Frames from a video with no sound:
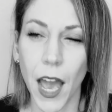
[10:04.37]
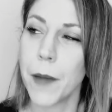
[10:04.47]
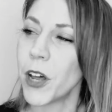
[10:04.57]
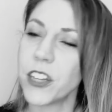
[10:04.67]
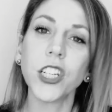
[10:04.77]

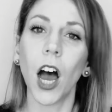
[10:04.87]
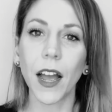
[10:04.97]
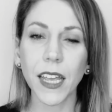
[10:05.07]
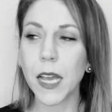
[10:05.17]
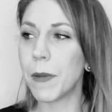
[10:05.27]
I'm not
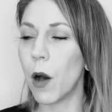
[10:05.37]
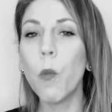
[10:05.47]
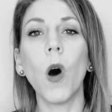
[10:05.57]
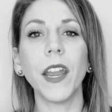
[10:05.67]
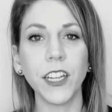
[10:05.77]
talking about
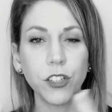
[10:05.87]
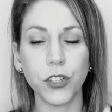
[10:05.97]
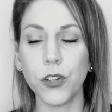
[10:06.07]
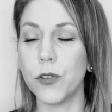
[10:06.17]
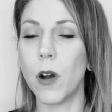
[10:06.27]
wanting
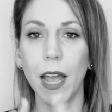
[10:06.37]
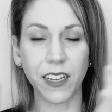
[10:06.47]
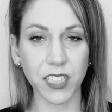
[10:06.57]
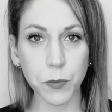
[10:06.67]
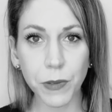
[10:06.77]
to
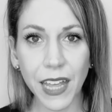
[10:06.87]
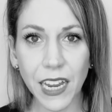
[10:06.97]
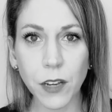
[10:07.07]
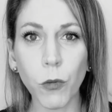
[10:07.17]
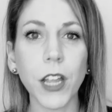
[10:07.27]

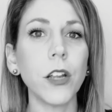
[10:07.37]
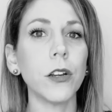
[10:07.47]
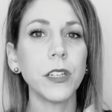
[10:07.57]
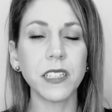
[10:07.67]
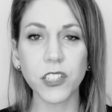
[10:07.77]
explain what
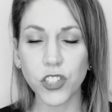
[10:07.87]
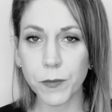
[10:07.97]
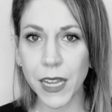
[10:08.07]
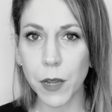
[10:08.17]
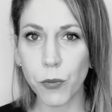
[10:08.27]
your decision
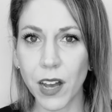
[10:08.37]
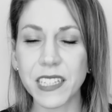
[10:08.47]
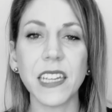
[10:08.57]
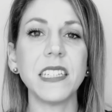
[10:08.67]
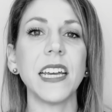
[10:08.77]
making
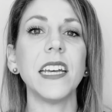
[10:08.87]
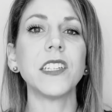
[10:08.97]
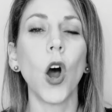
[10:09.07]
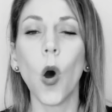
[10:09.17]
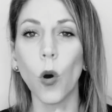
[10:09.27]
process
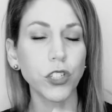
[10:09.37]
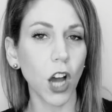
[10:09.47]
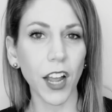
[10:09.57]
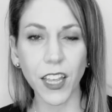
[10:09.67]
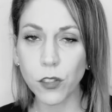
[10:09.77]
is or
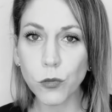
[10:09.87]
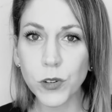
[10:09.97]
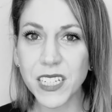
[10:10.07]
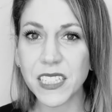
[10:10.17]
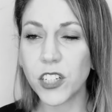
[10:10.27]
talking through
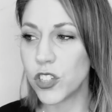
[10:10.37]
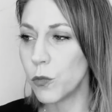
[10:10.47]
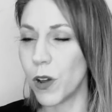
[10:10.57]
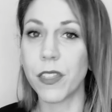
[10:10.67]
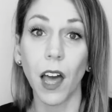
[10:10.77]
a
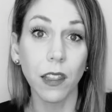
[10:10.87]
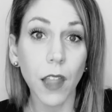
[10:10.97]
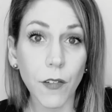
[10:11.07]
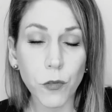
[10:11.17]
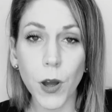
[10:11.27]
decision with a
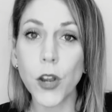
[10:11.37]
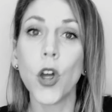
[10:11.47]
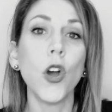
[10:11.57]
loved one